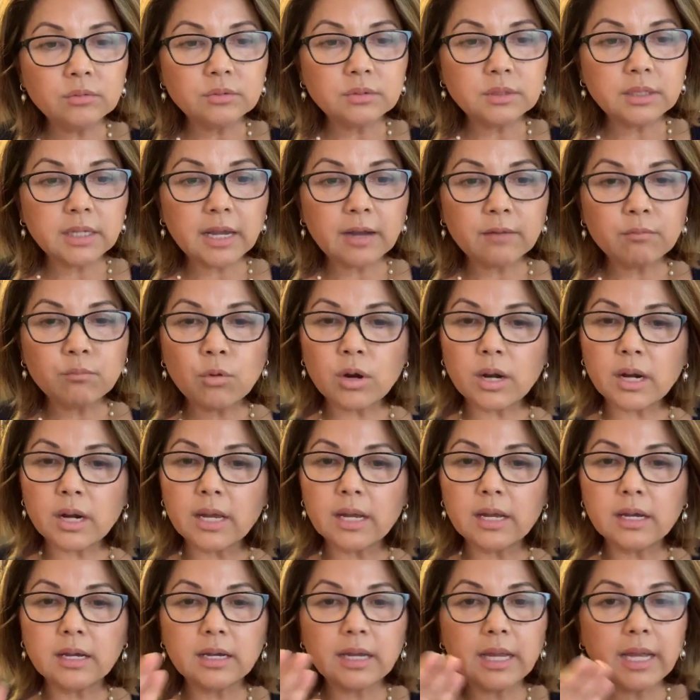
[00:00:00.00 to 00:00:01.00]
they have more
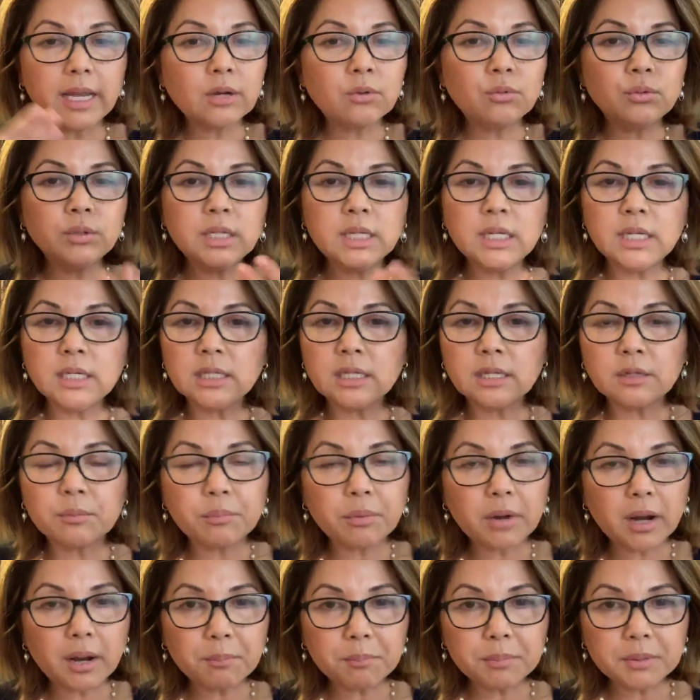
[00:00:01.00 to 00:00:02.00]
equity in their
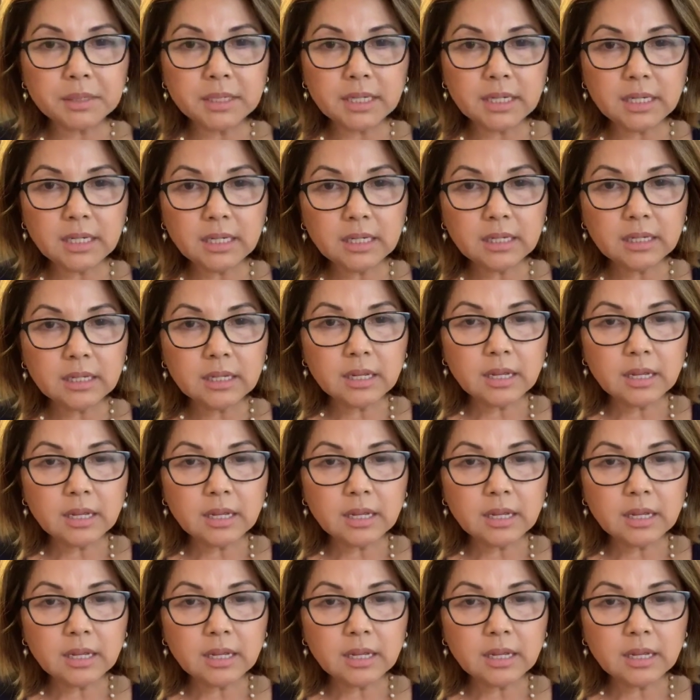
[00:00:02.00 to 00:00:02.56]
property,